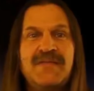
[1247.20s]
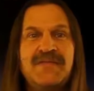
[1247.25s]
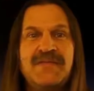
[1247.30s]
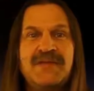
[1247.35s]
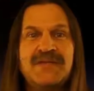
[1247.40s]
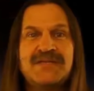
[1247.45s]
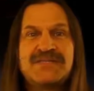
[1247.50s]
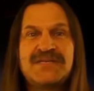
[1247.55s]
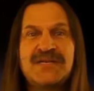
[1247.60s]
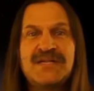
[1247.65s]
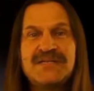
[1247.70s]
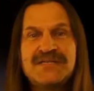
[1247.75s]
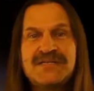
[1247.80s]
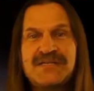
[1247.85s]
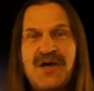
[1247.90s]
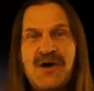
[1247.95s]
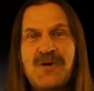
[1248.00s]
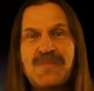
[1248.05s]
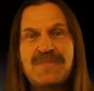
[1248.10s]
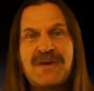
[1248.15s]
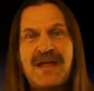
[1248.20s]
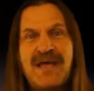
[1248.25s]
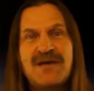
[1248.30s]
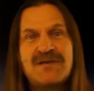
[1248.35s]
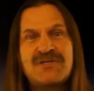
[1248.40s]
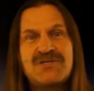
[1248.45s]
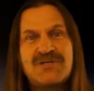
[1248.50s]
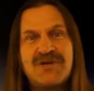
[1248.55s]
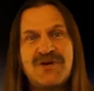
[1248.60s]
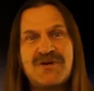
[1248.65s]
The oscilloscope
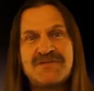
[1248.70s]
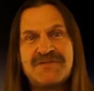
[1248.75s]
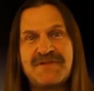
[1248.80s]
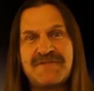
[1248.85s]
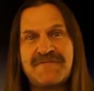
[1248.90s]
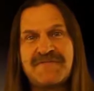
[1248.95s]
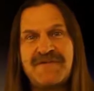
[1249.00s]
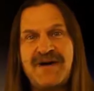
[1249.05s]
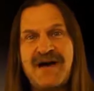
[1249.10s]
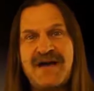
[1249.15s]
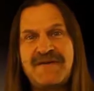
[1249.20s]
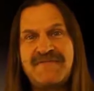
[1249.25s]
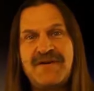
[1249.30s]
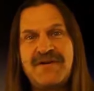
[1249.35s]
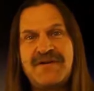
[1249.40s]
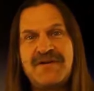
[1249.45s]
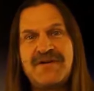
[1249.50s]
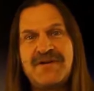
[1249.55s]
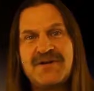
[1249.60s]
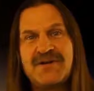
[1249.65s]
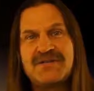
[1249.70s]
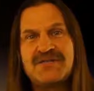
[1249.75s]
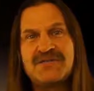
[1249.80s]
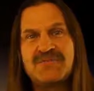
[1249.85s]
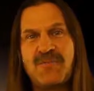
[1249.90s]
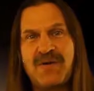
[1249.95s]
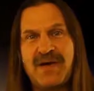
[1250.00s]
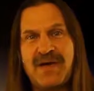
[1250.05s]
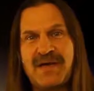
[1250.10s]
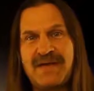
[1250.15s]
now shows a 500
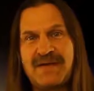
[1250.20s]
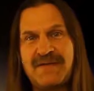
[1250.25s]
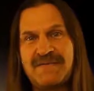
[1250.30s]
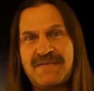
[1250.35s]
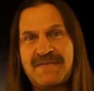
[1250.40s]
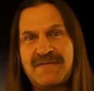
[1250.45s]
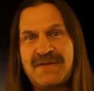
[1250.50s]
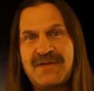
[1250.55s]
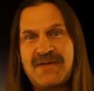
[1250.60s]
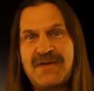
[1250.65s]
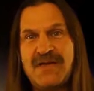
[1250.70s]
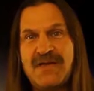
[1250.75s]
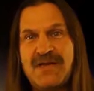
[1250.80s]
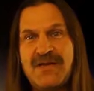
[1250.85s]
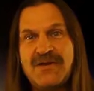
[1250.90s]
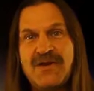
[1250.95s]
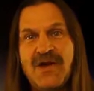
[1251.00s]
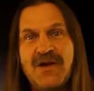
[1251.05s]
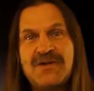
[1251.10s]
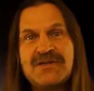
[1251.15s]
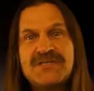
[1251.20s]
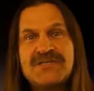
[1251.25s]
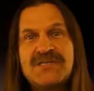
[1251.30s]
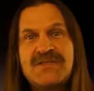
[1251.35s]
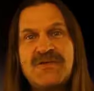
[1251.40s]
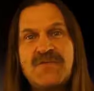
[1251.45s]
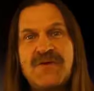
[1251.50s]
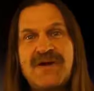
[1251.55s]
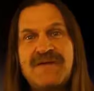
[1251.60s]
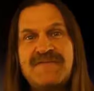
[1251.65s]
hertz wave. Notice
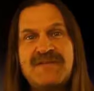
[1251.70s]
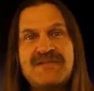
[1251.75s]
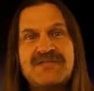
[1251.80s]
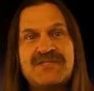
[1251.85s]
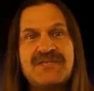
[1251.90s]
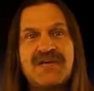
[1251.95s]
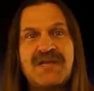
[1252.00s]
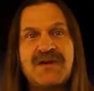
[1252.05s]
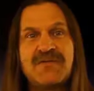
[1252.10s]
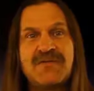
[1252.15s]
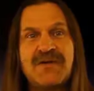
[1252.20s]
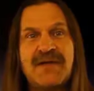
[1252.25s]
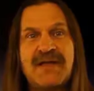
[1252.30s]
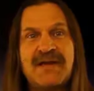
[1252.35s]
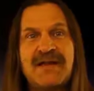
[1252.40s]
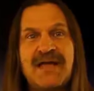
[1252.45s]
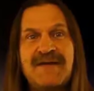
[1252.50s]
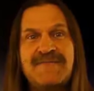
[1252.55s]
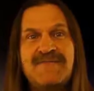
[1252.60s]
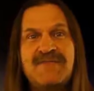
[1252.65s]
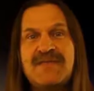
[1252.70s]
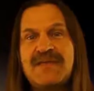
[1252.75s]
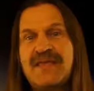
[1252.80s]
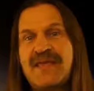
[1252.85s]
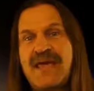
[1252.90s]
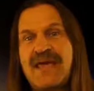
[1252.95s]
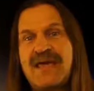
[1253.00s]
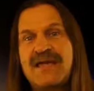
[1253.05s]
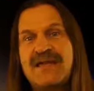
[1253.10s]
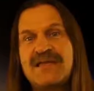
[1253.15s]
that the wave that's generated after the
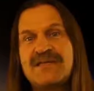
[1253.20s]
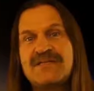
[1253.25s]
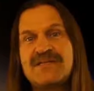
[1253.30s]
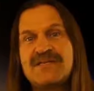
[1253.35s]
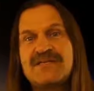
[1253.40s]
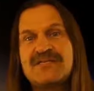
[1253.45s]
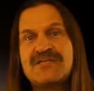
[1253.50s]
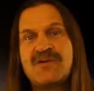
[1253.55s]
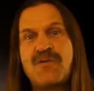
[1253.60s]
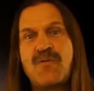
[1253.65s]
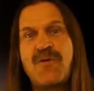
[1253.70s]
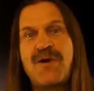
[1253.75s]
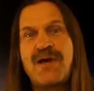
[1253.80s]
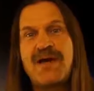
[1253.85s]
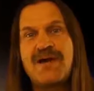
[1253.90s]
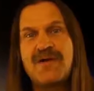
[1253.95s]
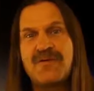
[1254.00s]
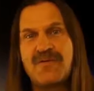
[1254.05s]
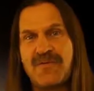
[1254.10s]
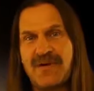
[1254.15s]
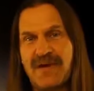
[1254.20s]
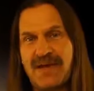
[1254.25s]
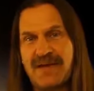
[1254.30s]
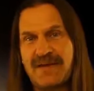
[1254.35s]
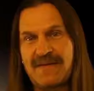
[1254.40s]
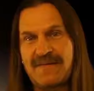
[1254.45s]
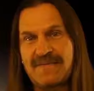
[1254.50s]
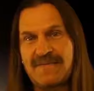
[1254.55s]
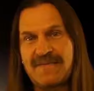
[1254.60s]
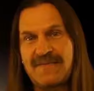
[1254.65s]
gate is a square
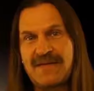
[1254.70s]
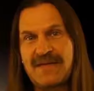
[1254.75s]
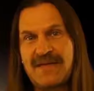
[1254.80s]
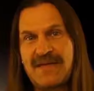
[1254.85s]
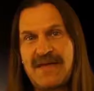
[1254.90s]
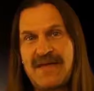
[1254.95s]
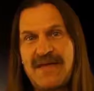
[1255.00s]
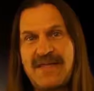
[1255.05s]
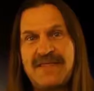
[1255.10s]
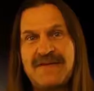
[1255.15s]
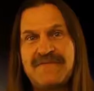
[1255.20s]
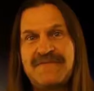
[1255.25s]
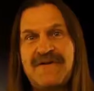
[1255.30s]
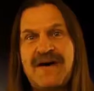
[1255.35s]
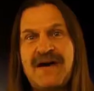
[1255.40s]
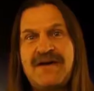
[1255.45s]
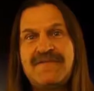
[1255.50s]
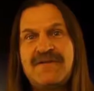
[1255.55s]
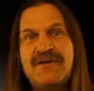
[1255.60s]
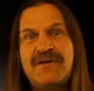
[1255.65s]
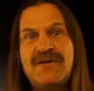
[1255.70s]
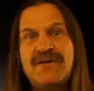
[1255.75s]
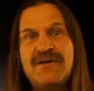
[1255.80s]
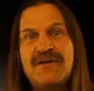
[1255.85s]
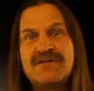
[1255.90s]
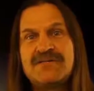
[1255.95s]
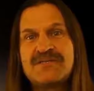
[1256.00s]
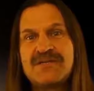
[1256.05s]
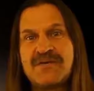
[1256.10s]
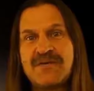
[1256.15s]
wave. The 500
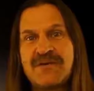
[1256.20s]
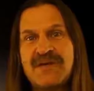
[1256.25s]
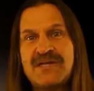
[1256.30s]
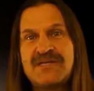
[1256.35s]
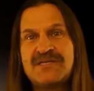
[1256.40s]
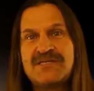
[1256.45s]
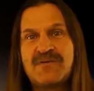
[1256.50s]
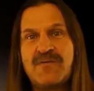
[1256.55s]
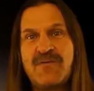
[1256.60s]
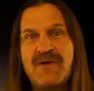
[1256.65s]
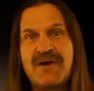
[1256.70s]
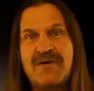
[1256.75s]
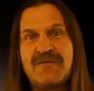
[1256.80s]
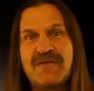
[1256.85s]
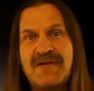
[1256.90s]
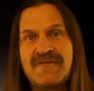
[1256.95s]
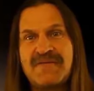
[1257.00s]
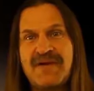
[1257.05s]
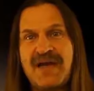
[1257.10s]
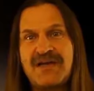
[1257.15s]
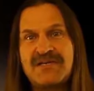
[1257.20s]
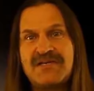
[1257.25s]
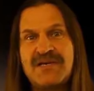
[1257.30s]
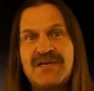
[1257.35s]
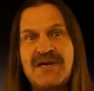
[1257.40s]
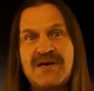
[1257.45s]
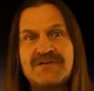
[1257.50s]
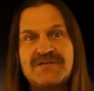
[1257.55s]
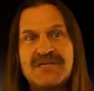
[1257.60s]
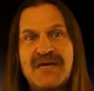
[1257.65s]
hertz green square wave
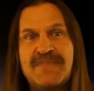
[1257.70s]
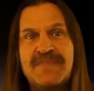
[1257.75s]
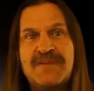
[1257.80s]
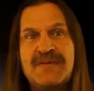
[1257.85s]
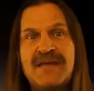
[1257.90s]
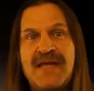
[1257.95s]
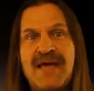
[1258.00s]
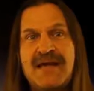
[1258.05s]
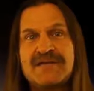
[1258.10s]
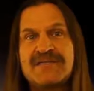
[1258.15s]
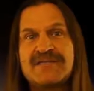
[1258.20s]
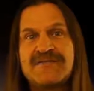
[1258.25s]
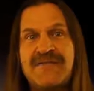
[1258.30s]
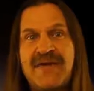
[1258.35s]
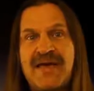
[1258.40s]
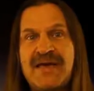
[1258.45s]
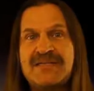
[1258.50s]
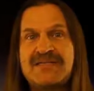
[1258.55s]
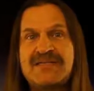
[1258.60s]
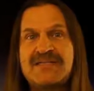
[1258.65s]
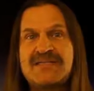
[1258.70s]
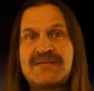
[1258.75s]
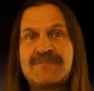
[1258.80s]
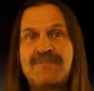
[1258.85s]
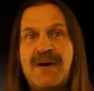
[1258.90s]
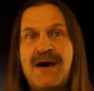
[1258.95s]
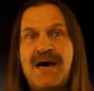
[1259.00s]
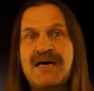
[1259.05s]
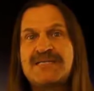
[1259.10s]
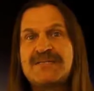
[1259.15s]
actually goes up and down as fast as
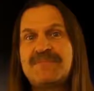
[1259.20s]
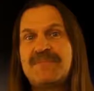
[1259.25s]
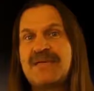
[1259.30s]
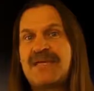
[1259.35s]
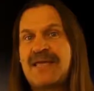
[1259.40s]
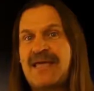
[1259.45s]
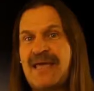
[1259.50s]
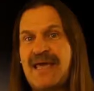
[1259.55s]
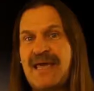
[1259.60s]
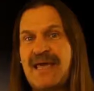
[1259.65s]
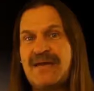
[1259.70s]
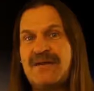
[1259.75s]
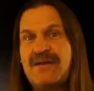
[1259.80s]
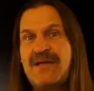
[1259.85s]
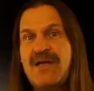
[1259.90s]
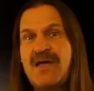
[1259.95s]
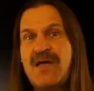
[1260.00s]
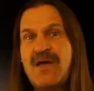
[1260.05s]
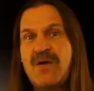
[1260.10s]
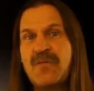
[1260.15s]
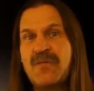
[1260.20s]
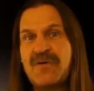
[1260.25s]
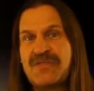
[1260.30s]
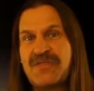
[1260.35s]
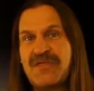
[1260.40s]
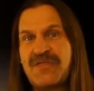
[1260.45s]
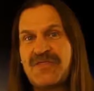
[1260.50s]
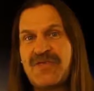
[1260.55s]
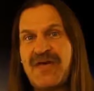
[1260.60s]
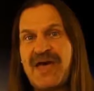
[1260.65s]
it possibly can,
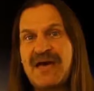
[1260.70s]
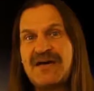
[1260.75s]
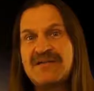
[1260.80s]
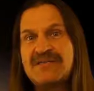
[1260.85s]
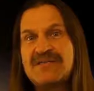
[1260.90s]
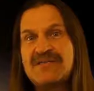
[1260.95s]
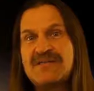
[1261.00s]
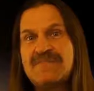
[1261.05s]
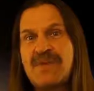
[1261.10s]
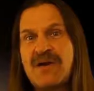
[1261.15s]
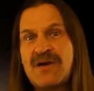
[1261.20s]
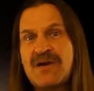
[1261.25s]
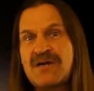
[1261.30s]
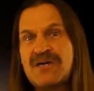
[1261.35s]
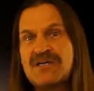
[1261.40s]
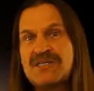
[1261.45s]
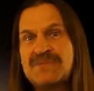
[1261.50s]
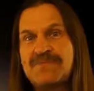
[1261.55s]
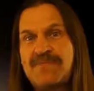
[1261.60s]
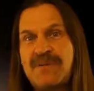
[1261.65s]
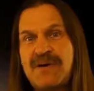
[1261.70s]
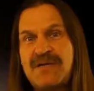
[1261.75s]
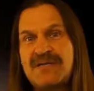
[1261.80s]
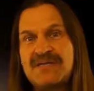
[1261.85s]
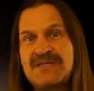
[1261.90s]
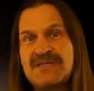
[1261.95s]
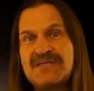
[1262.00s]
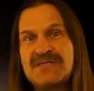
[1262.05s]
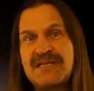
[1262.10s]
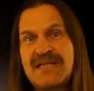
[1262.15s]
with 1,000 hertz
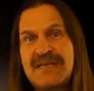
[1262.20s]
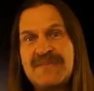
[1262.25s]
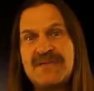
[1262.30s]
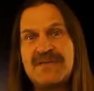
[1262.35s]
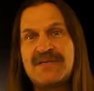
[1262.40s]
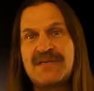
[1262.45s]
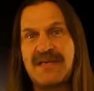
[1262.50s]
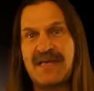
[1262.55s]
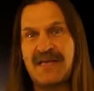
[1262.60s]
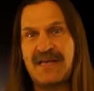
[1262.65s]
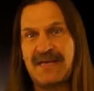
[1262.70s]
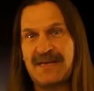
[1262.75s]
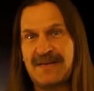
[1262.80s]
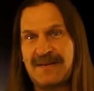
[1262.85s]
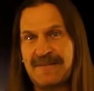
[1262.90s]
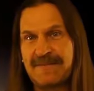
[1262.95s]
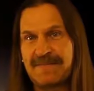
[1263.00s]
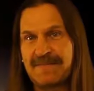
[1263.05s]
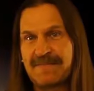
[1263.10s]
pulses limiting it.